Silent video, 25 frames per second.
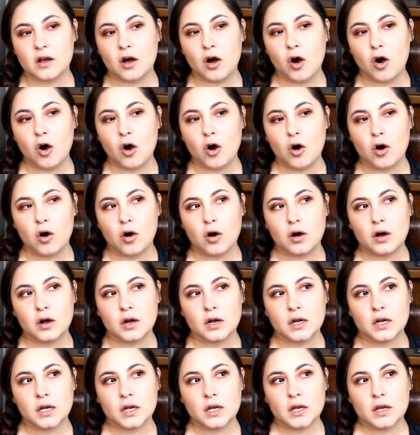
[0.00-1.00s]
all
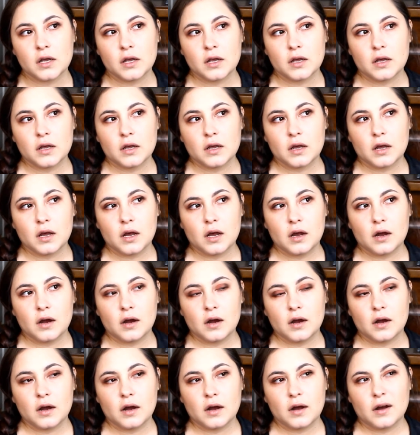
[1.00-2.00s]

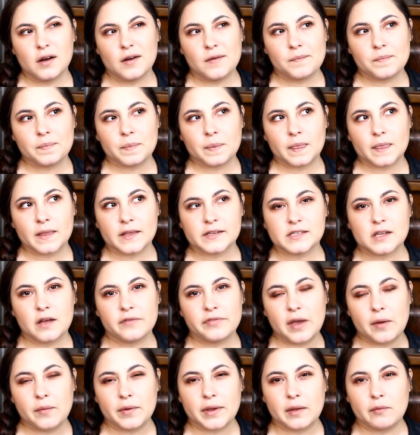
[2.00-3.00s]
stuff
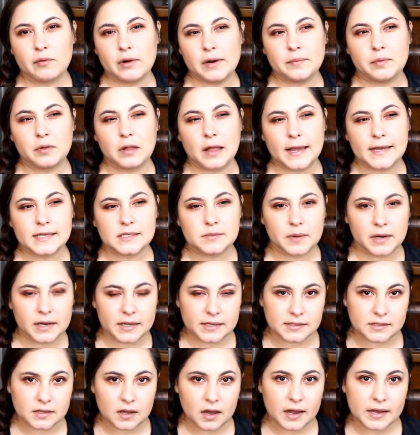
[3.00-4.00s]
that we can replace, but it
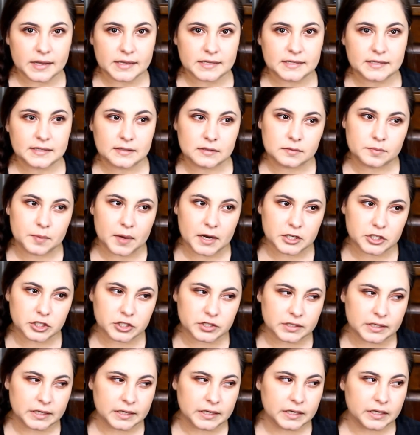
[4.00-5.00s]
sucks,
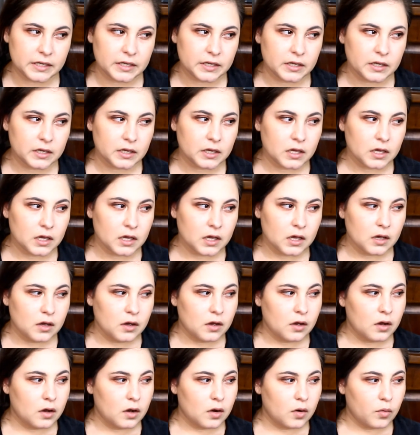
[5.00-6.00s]
especially
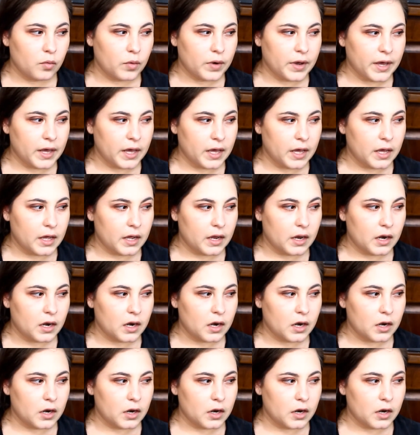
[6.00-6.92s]
when